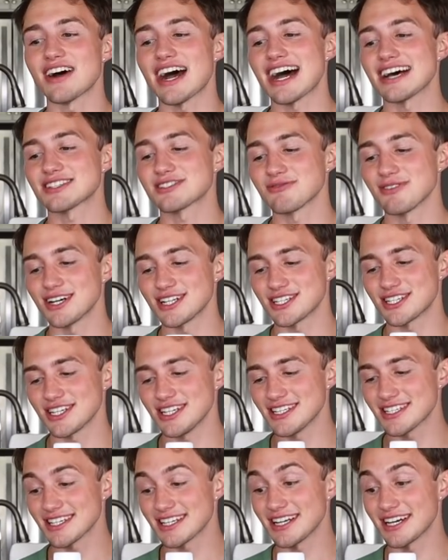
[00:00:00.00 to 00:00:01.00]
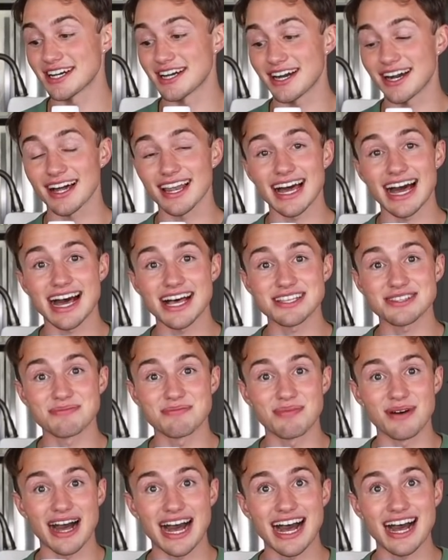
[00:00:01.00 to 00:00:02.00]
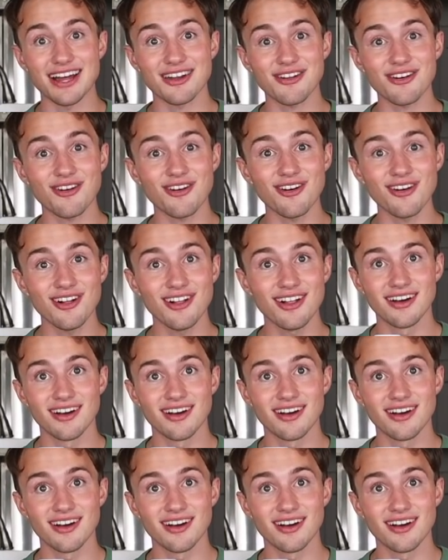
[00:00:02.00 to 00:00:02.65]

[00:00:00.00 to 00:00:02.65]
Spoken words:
Vast, which isn't a glass bottle.